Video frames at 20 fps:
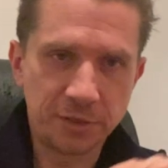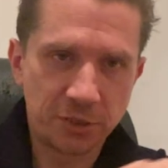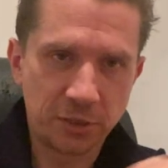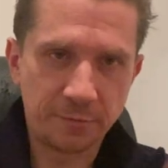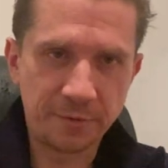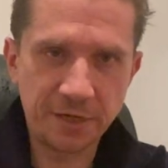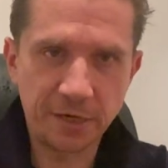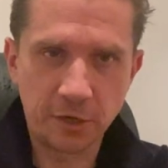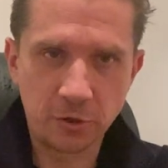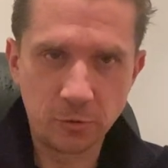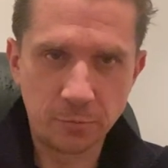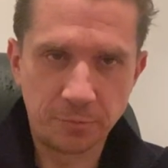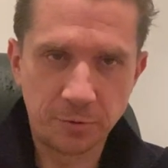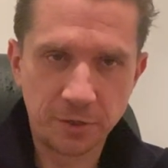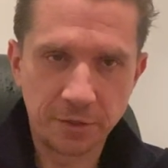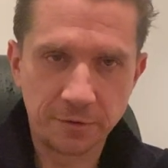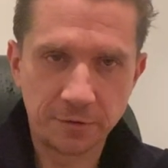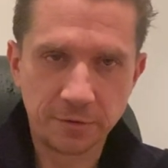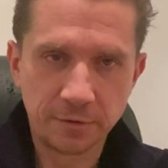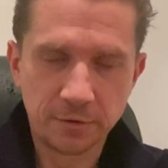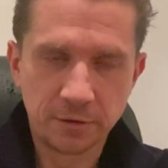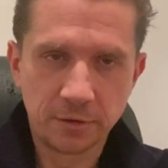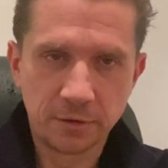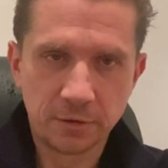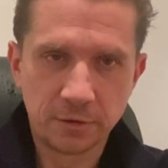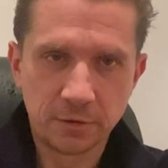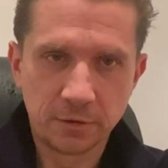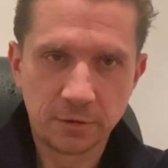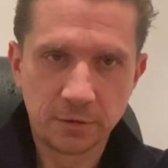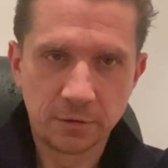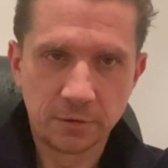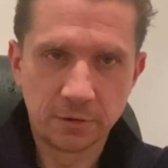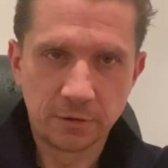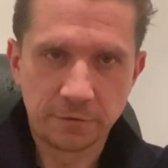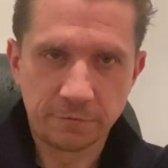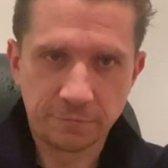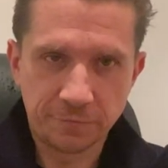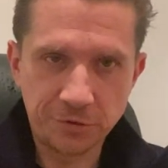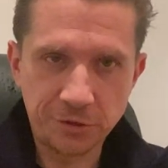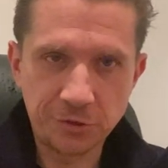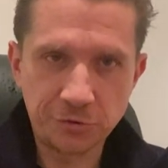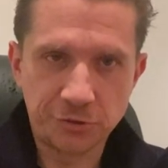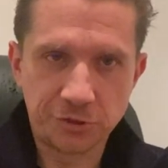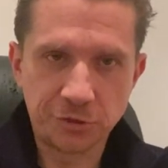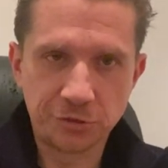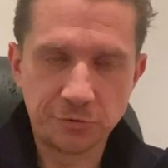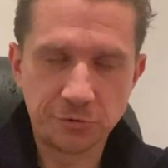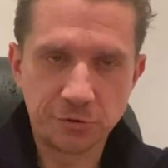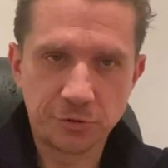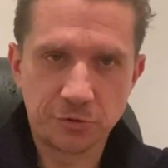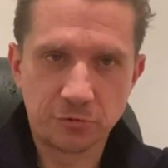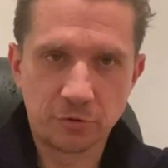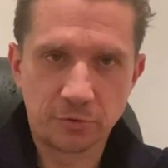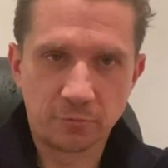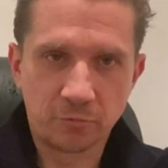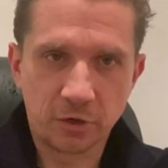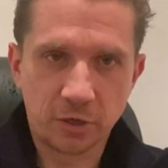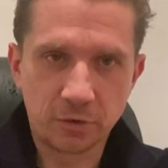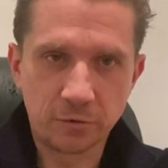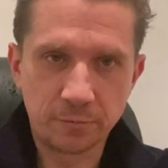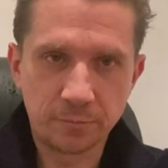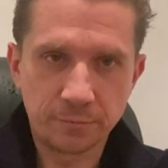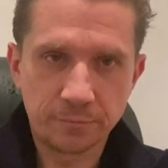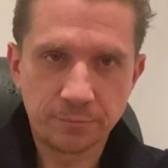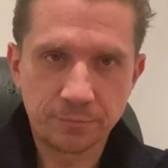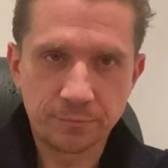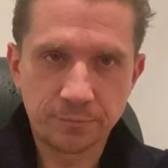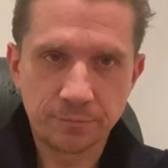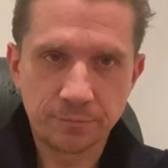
It's going to be open for new students to enrol.